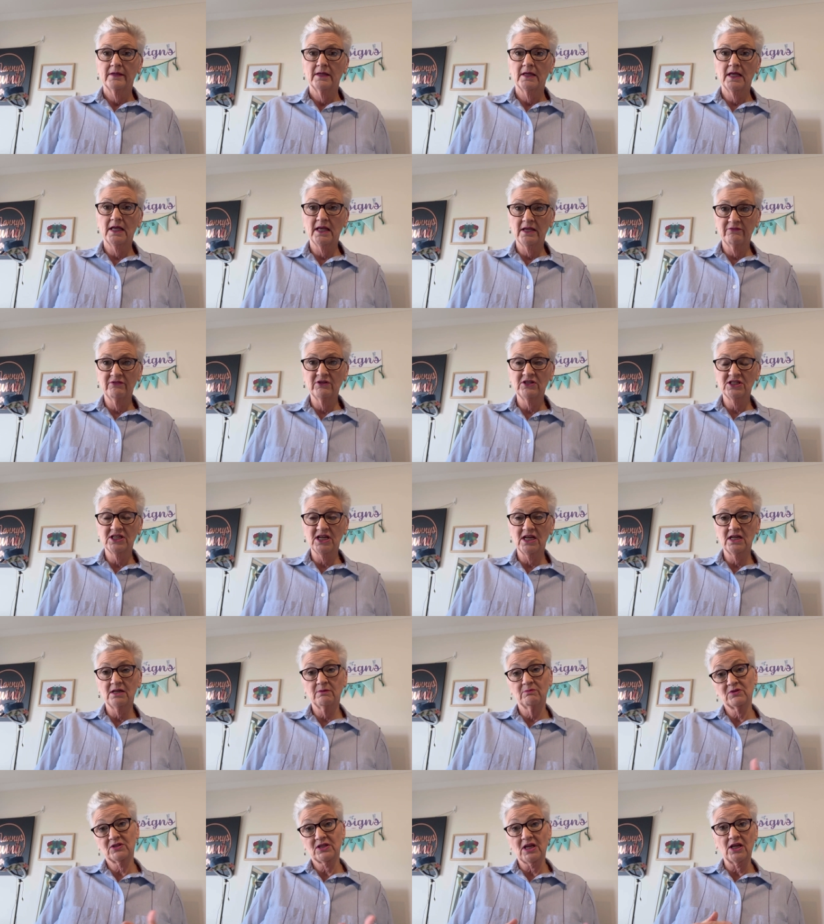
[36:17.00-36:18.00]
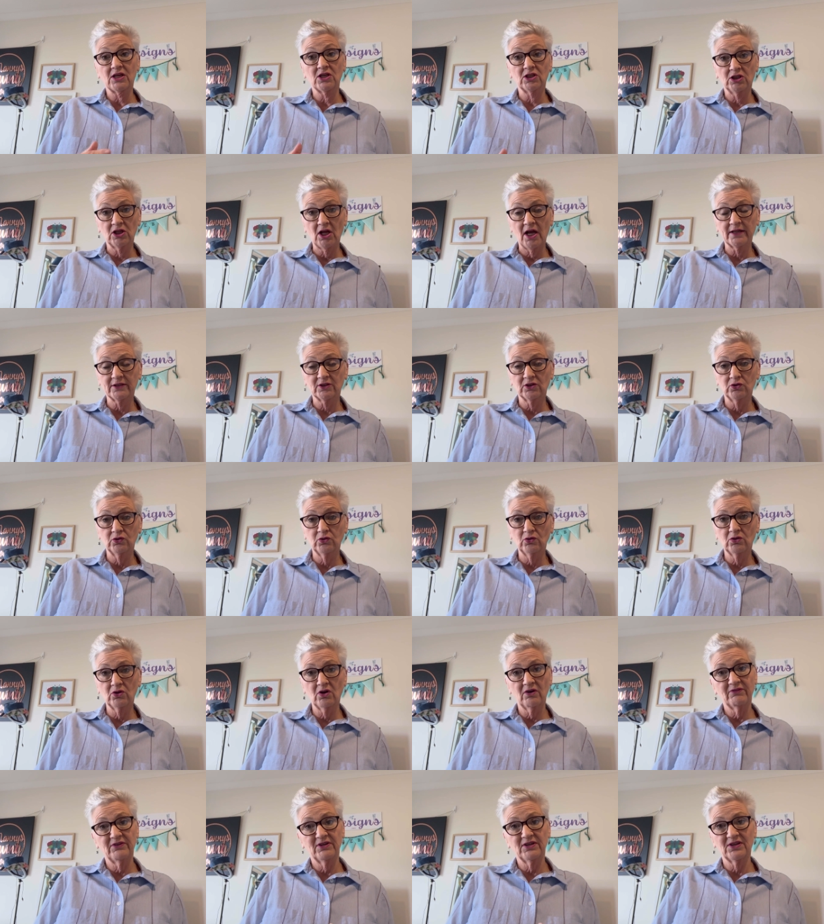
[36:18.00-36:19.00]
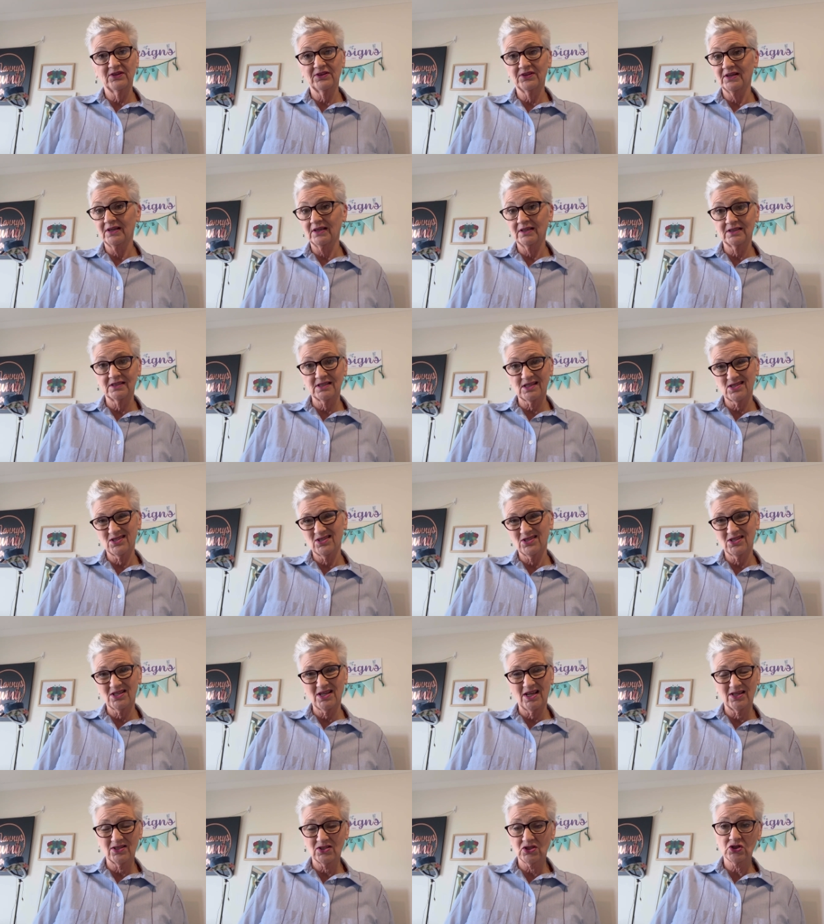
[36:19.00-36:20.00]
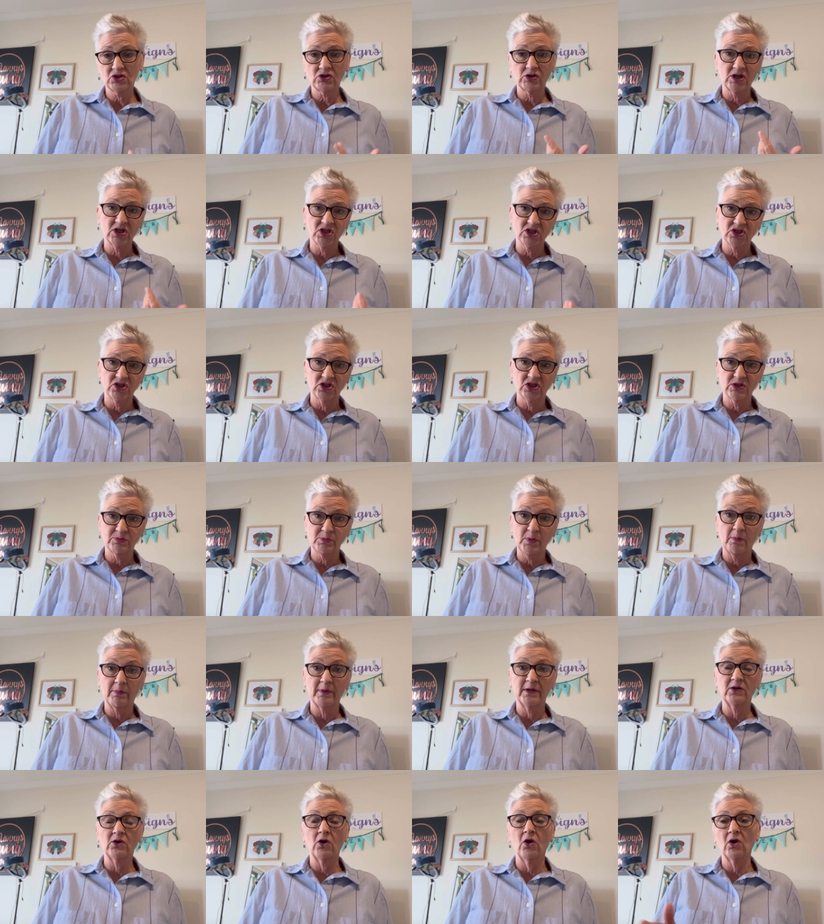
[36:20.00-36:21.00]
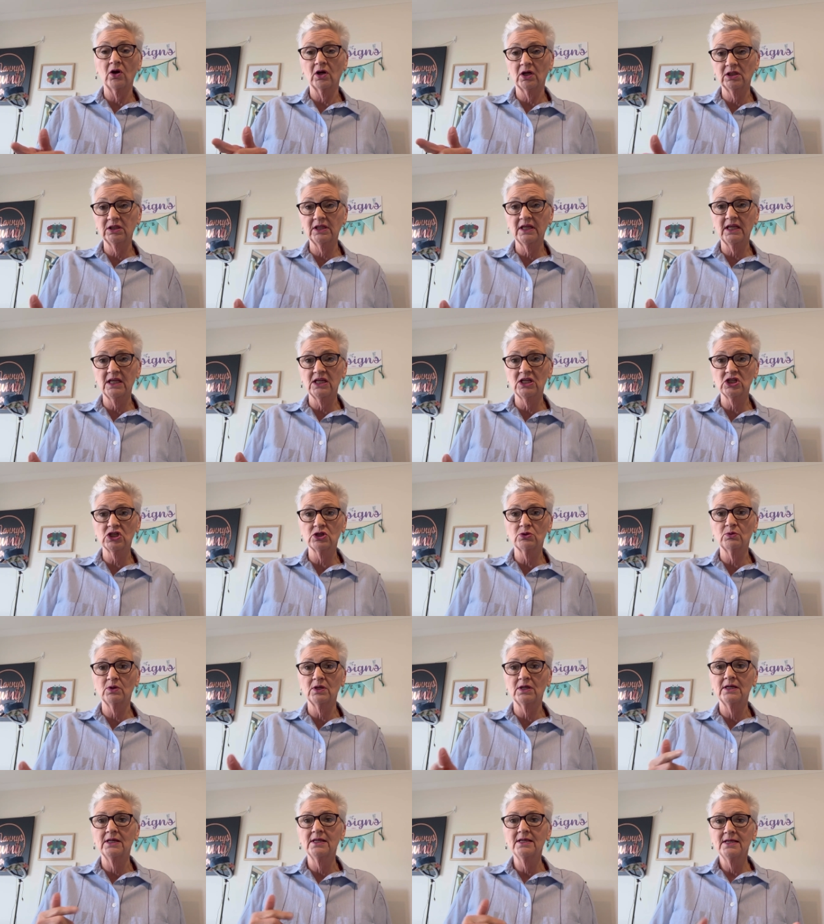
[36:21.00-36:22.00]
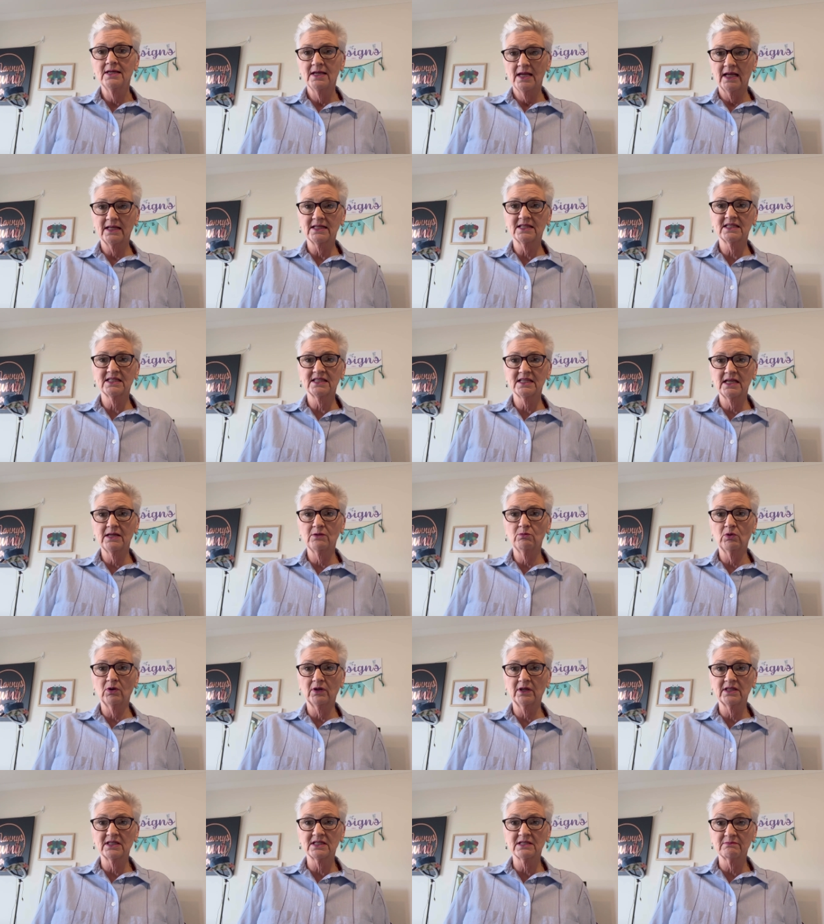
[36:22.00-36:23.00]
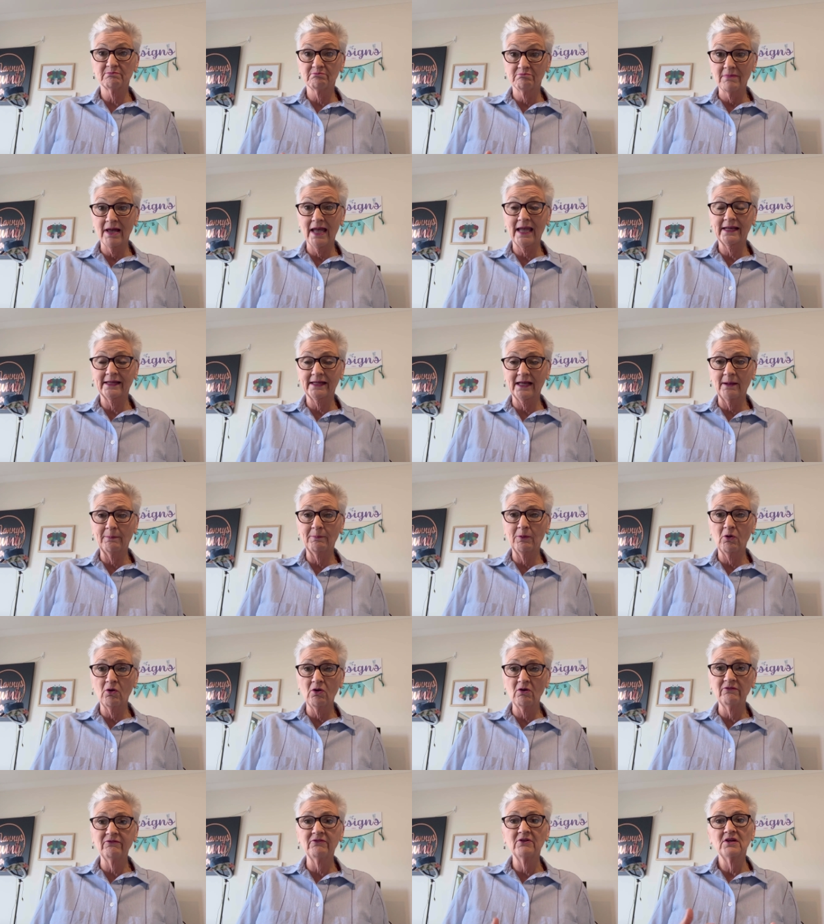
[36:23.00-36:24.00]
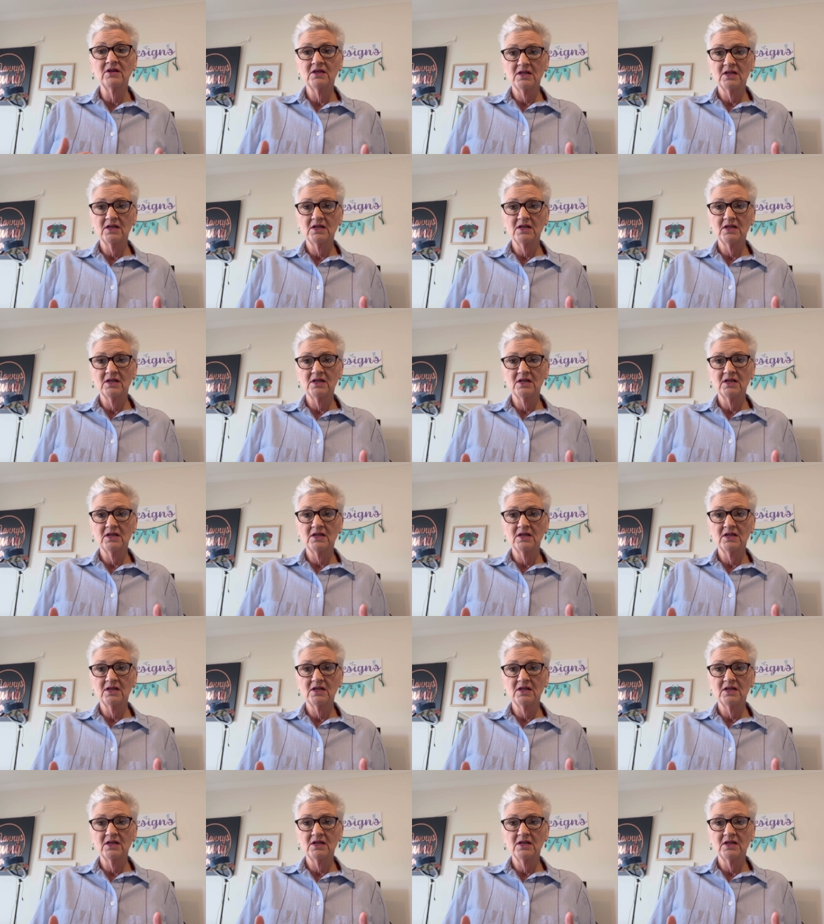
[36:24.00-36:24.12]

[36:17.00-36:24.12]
even denims that you like the look of and you think it doesn't say it's stretch, so it's probably not, click into it and see what it's made up of.